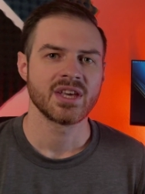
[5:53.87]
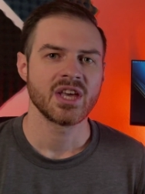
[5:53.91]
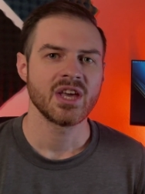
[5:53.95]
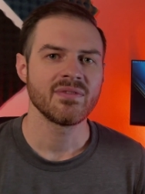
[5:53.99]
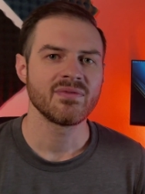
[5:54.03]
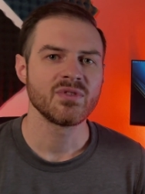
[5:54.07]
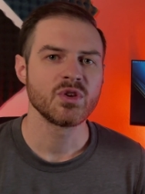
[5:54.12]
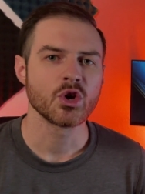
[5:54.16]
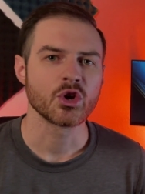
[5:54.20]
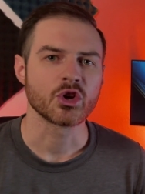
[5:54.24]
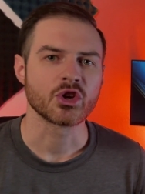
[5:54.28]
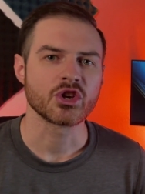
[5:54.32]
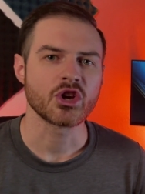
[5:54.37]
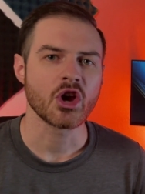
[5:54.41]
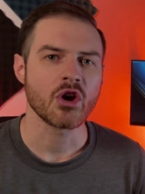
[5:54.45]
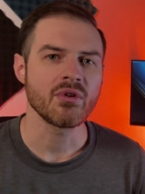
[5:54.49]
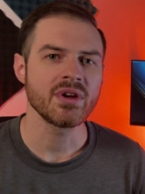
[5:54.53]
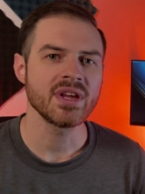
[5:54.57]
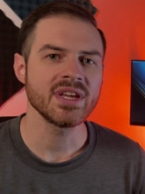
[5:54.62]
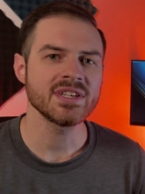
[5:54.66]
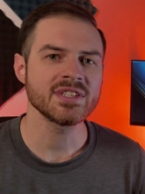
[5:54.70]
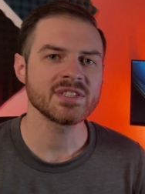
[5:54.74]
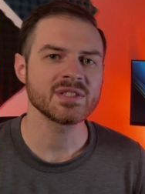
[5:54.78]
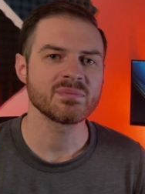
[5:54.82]
If you're
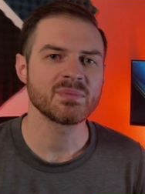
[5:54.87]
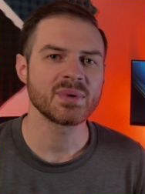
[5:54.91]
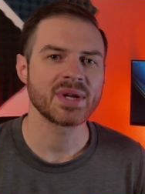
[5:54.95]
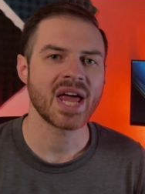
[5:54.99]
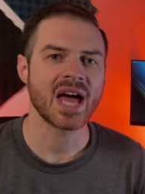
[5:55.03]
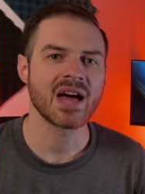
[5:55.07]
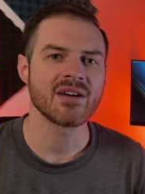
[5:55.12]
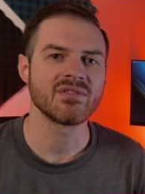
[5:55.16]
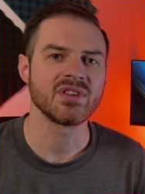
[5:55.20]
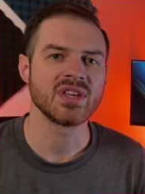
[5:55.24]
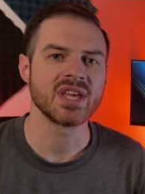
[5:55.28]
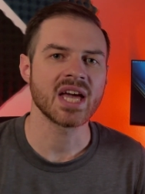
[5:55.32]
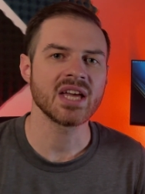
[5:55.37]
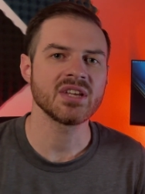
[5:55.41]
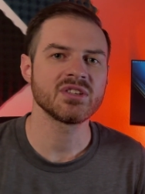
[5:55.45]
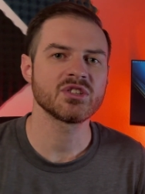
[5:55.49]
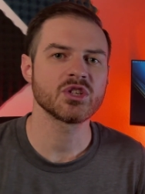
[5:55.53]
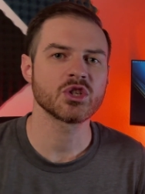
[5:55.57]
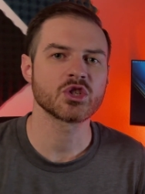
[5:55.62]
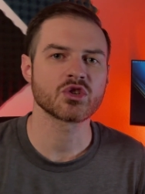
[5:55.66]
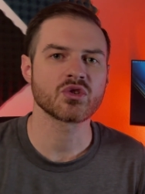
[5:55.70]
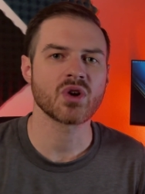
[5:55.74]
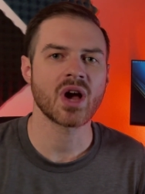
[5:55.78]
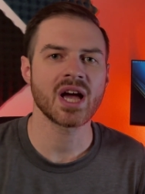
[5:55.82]
curious but have yet
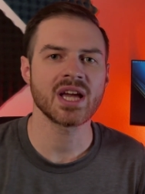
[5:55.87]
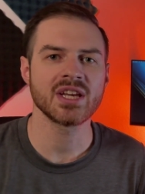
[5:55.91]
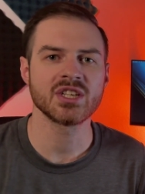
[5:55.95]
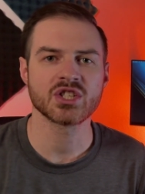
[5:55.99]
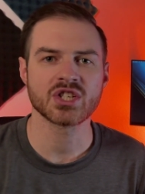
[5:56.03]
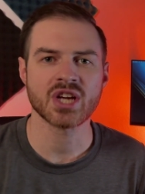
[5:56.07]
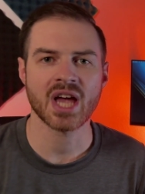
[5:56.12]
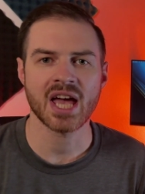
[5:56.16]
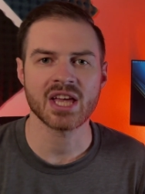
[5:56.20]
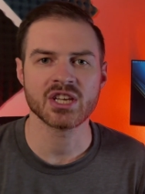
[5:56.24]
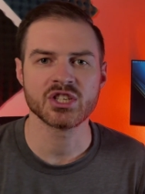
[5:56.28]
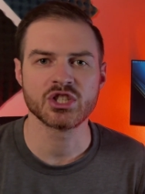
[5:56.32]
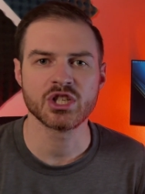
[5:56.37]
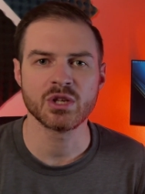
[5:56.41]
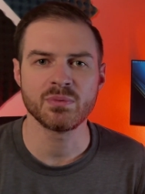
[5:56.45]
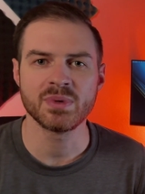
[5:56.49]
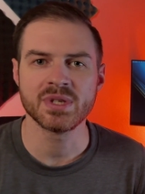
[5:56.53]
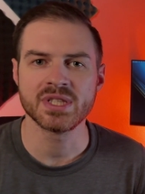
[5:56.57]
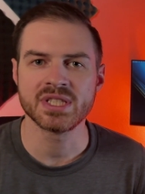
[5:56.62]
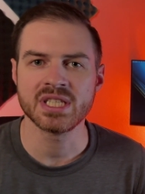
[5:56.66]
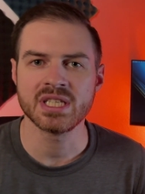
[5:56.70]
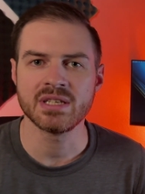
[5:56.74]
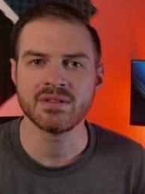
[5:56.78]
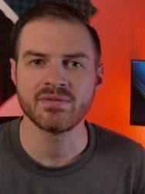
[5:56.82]
to try
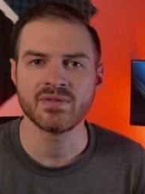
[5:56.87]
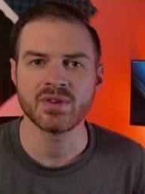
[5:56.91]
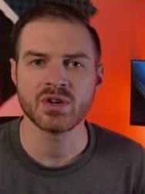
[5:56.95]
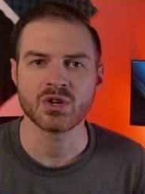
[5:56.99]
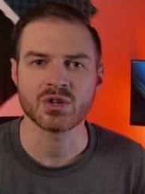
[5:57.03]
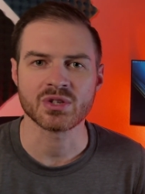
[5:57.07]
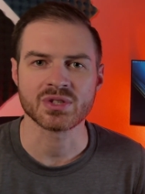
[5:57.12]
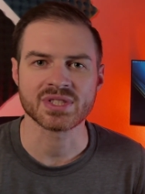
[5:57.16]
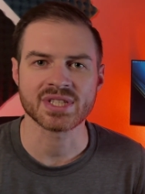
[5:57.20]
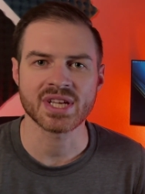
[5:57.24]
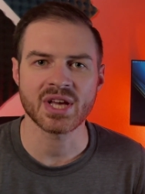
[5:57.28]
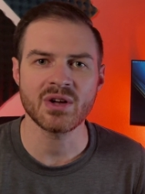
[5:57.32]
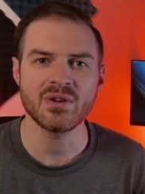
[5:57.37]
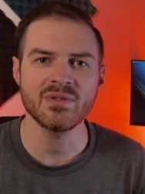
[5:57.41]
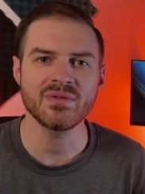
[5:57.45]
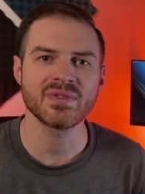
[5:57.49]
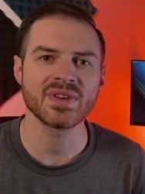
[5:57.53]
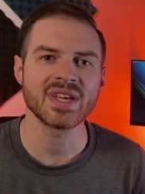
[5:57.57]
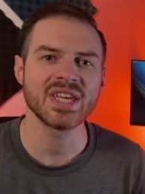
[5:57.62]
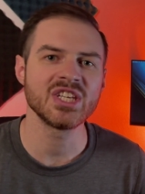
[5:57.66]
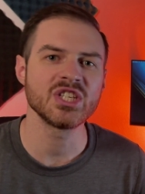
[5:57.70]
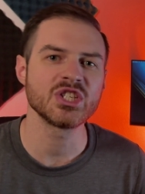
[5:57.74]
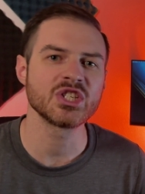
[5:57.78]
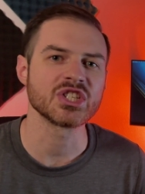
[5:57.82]
ChatGPT for yourself,
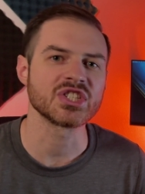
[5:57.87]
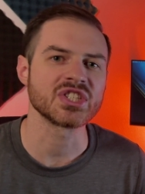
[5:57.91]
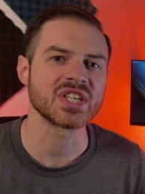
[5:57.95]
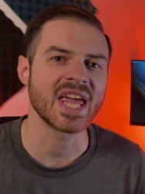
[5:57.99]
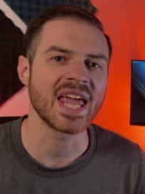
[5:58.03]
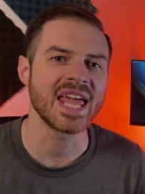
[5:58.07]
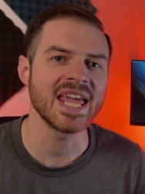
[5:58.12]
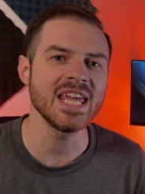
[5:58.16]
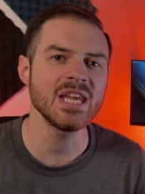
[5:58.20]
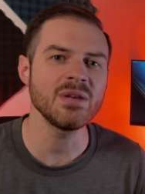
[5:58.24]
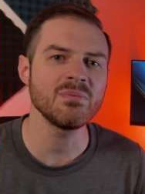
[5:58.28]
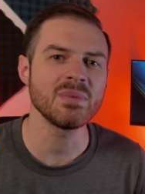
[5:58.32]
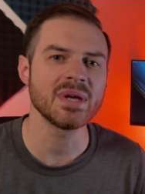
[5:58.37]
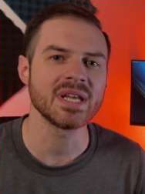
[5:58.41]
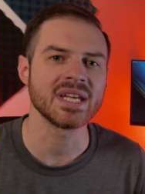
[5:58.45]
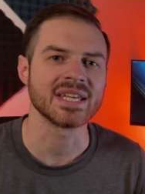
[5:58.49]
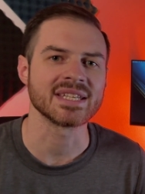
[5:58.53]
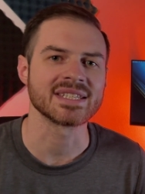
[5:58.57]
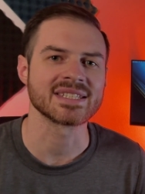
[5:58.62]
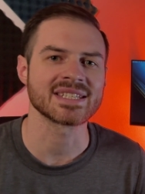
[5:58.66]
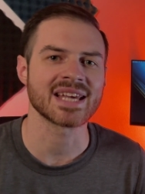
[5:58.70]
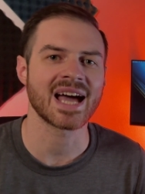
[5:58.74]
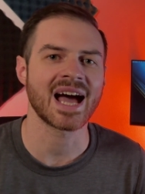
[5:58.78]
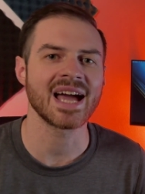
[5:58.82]
in just eight
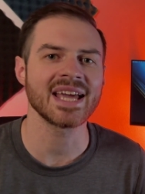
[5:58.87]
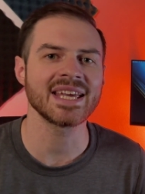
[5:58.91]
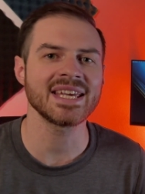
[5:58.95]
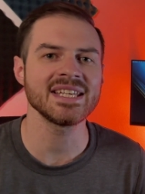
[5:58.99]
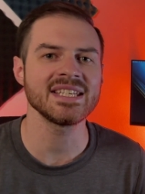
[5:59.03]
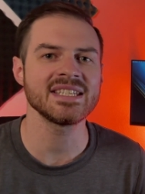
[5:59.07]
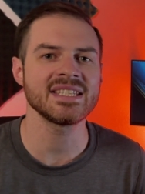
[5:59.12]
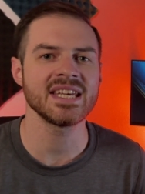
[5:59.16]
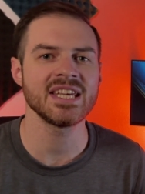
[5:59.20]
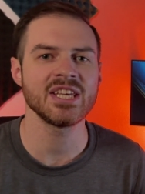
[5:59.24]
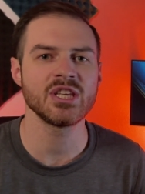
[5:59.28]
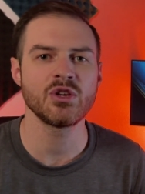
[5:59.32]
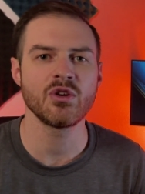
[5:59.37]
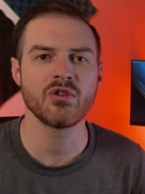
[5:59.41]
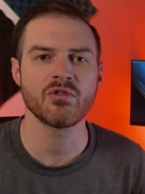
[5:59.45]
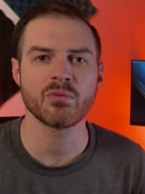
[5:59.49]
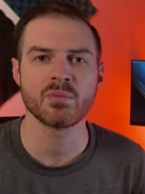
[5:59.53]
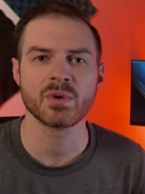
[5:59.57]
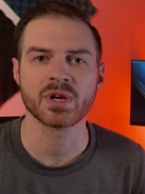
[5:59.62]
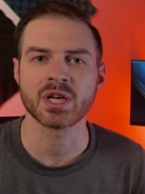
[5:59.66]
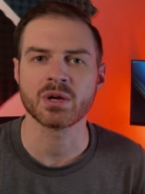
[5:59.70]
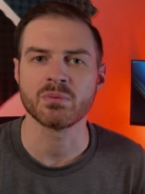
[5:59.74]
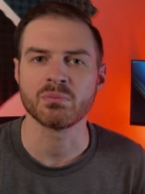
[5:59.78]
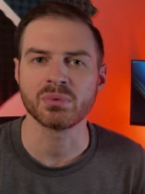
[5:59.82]
minutes, I can take you from
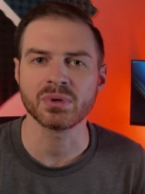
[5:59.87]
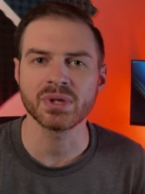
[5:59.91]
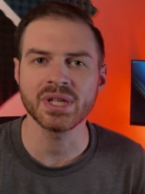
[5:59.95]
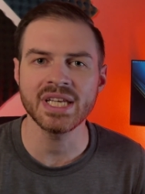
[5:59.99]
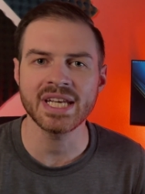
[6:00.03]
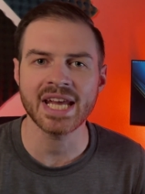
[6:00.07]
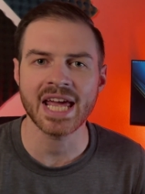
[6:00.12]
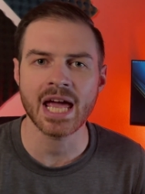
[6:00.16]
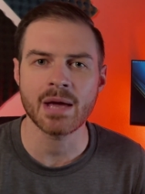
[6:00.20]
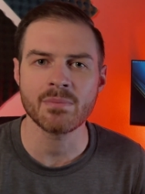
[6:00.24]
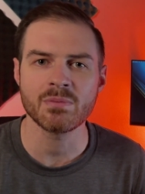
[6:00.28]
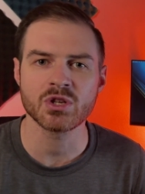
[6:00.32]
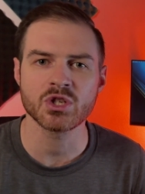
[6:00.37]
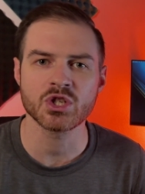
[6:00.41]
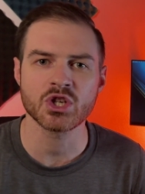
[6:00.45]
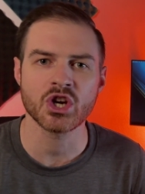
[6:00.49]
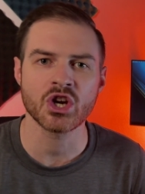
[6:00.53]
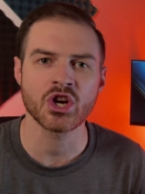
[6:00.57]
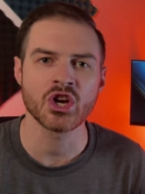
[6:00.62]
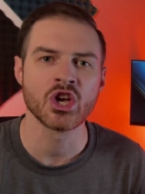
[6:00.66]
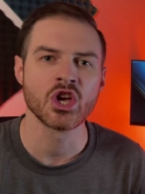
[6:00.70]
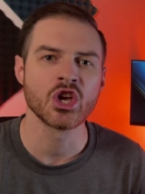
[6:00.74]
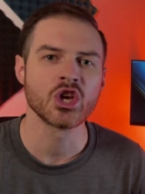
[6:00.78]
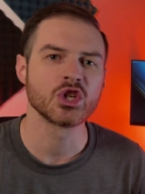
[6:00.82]
a complete
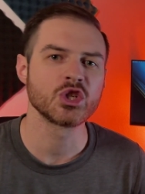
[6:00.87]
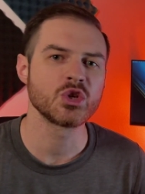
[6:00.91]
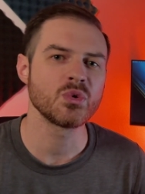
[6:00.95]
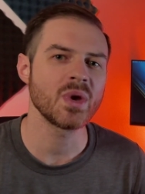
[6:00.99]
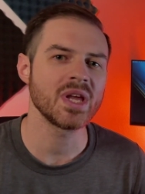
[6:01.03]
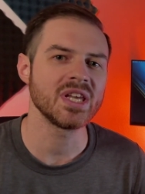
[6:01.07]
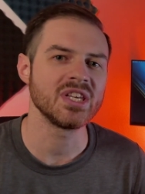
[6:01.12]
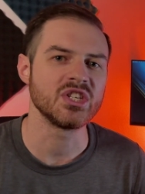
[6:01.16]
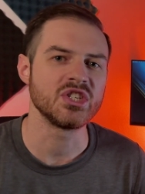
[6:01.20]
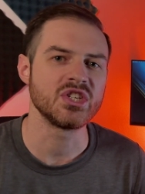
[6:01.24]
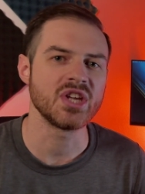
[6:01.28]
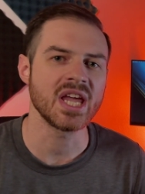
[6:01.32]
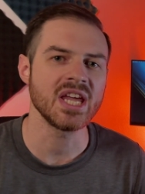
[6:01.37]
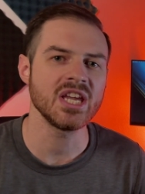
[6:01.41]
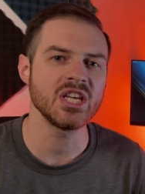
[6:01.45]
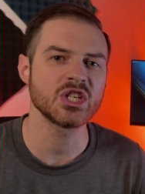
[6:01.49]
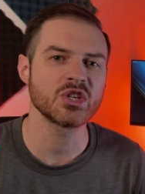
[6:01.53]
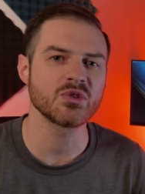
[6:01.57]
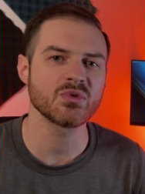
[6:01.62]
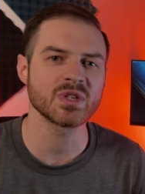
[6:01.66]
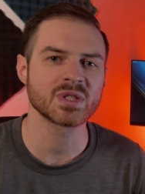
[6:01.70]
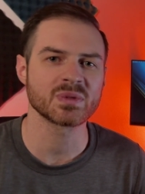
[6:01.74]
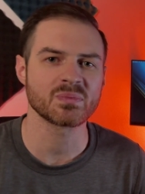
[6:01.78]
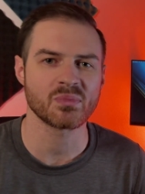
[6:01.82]
amateur to a
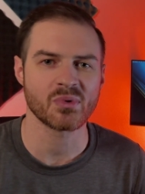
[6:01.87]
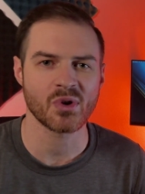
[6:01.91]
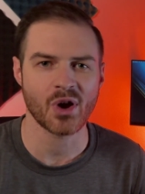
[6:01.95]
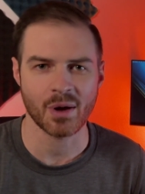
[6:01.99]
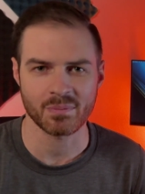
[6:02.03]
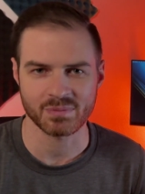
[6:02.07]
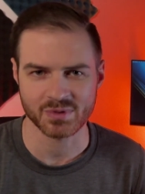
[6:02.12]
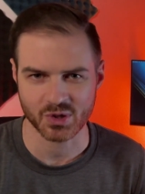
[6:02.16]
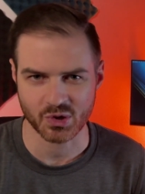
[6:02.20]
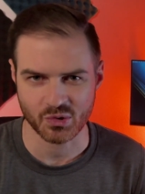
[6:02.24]
dangerous prompt